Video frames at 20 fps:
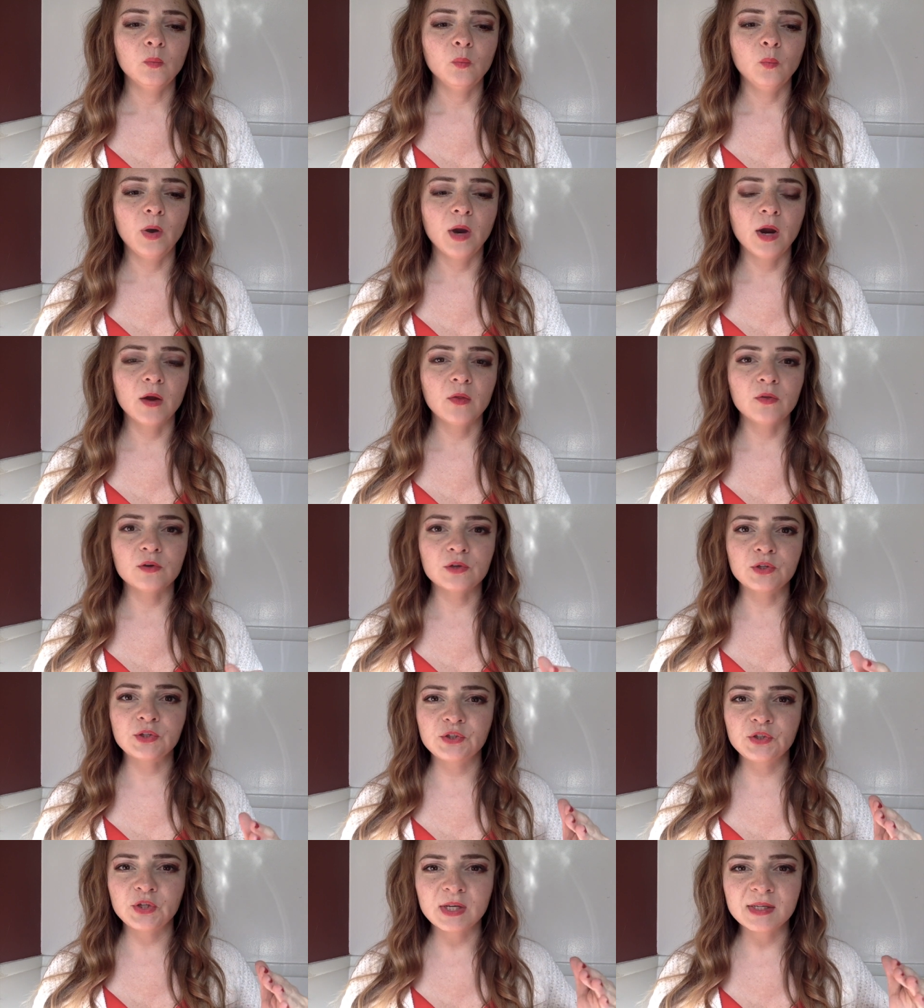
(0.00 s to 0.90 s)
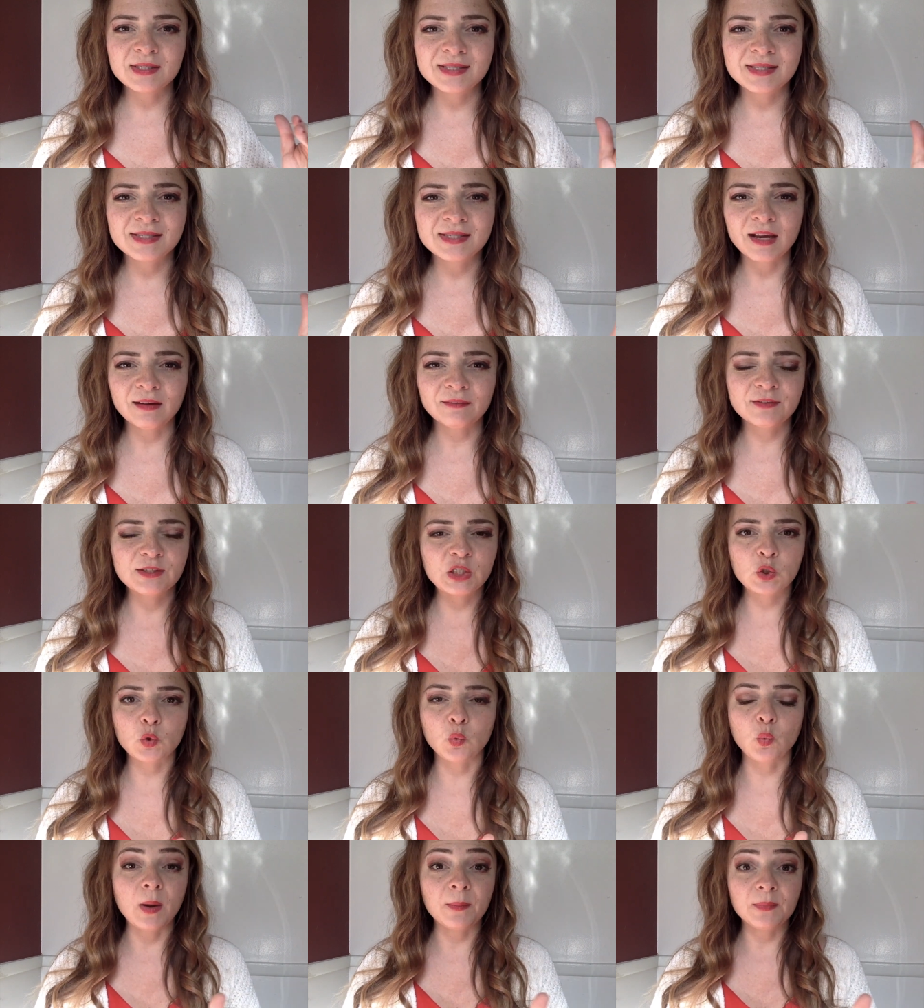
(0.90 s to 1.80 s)
where there's just stuff
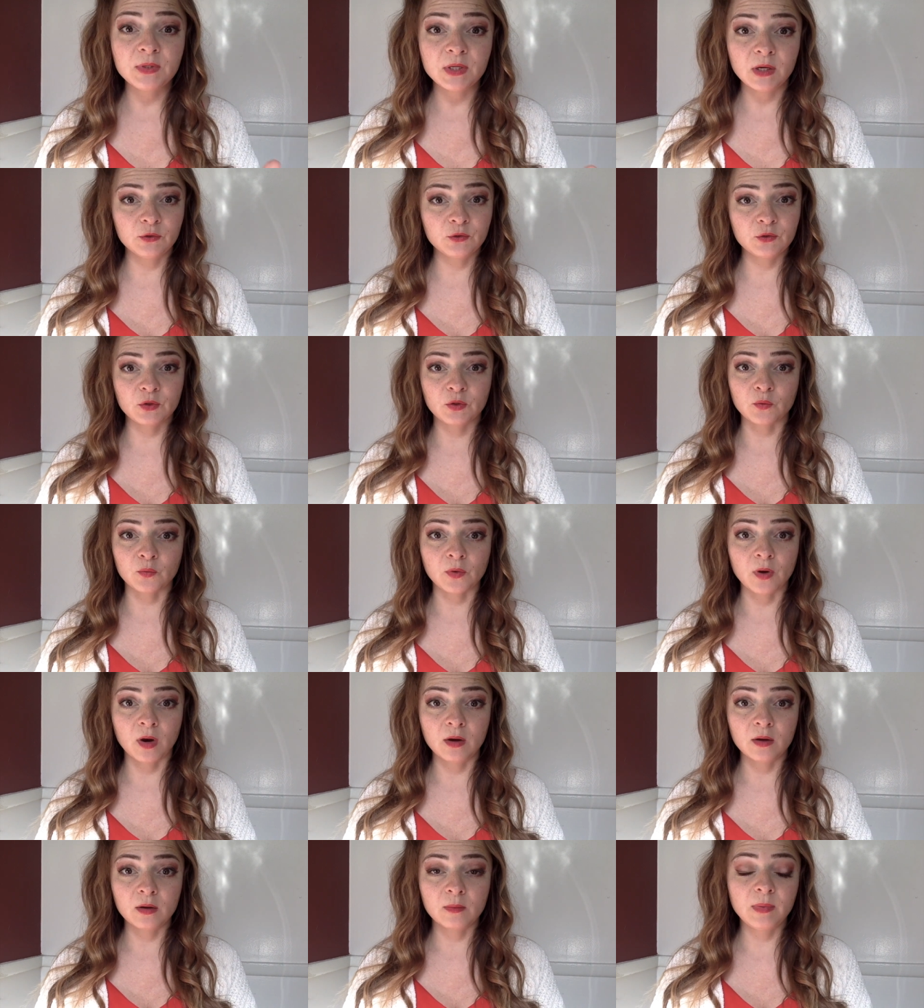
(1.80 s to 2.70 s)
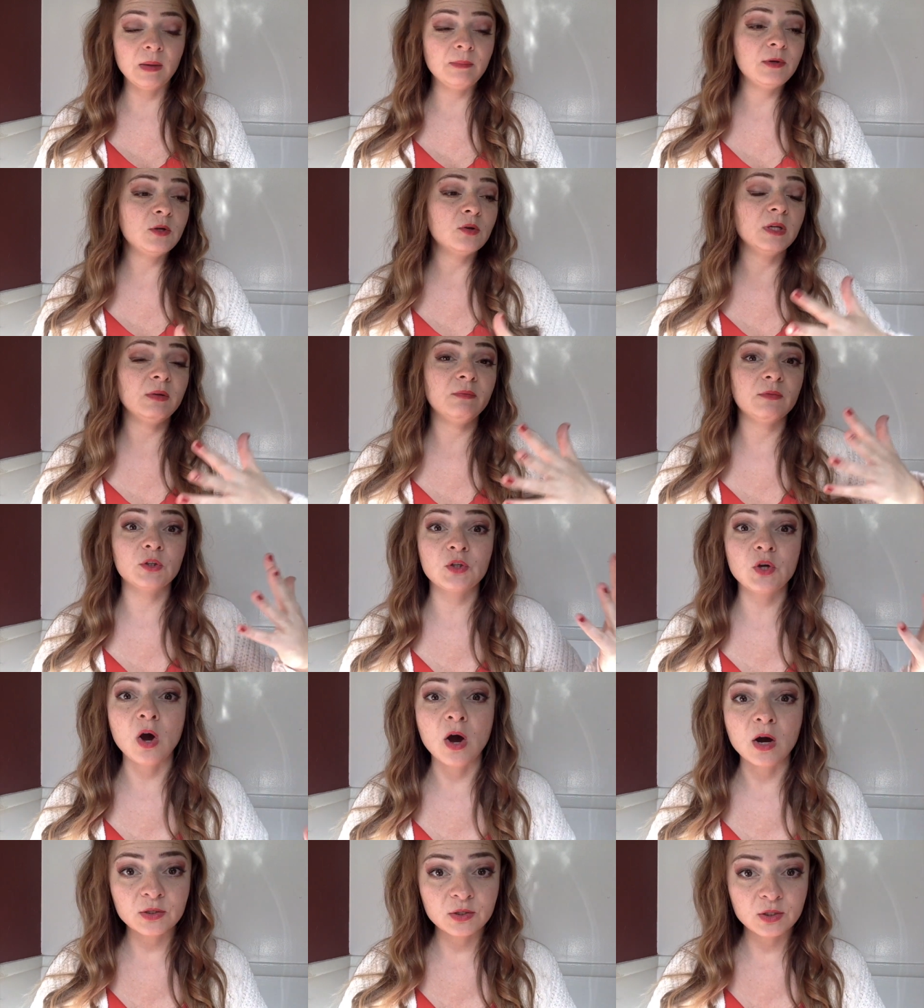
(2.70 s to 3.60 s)
swept under the rug. Maybe you don't even
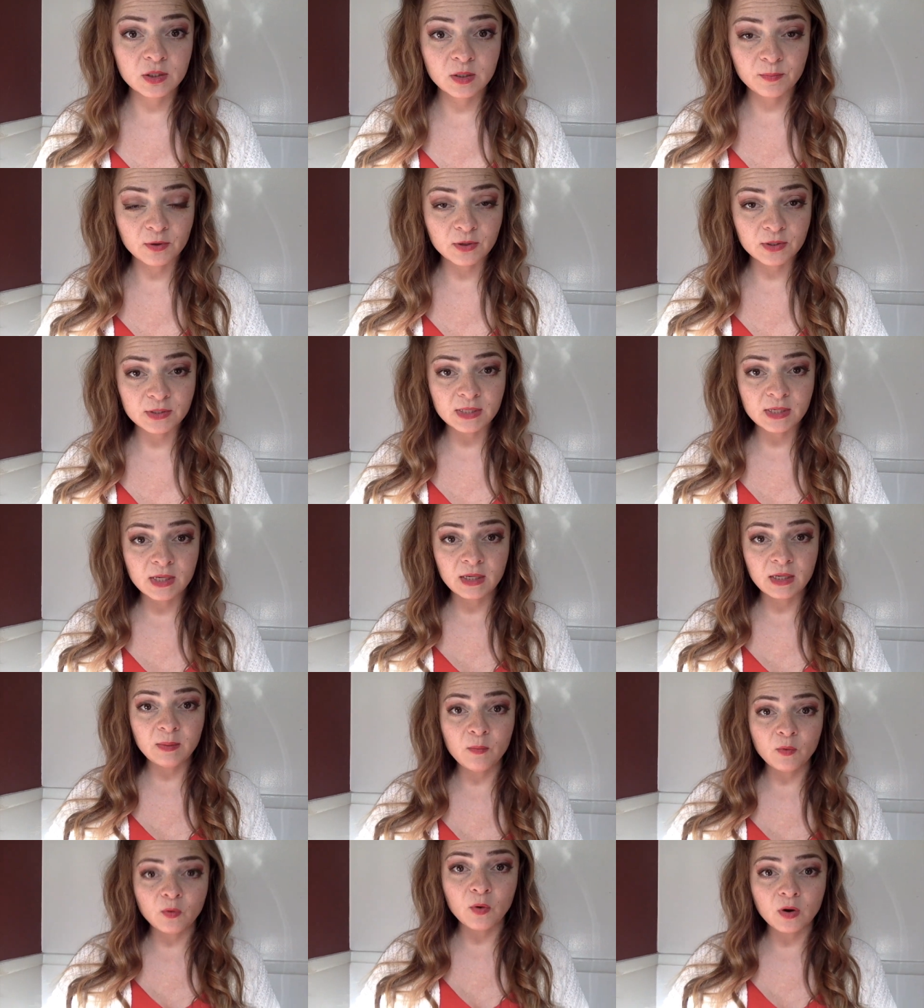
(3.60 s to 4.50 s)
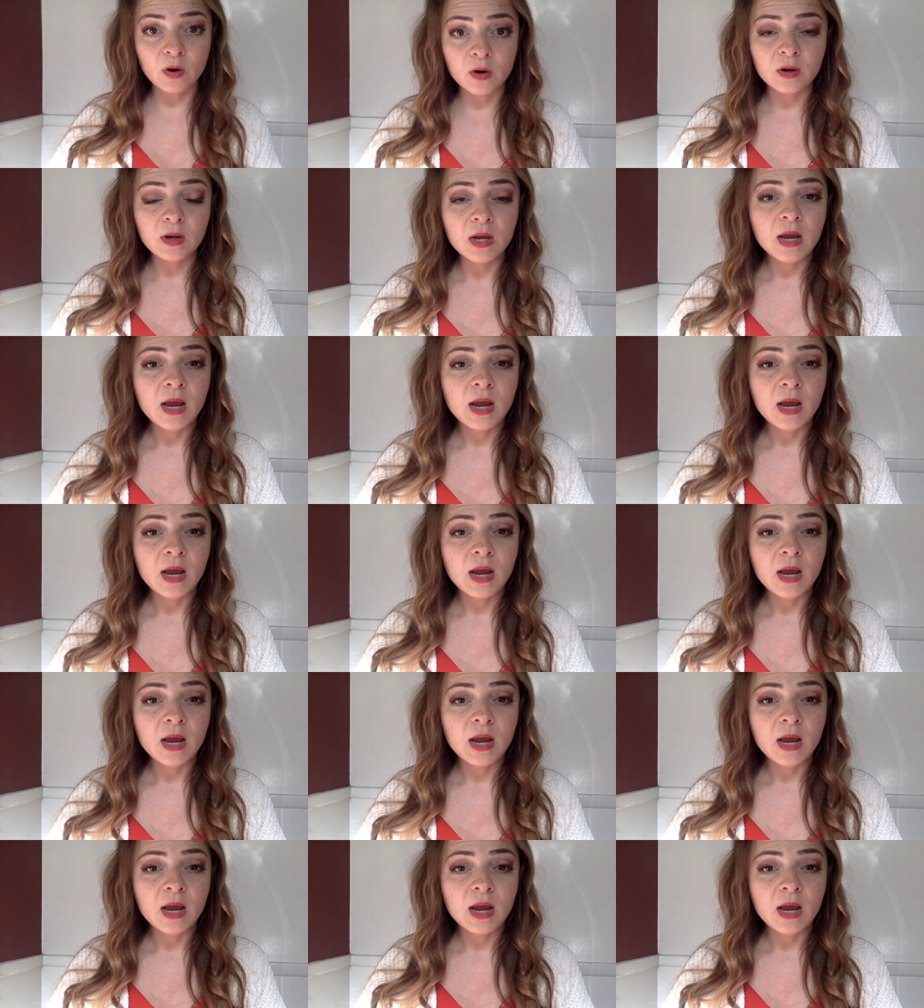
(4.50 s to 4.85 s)
talk to the person anymore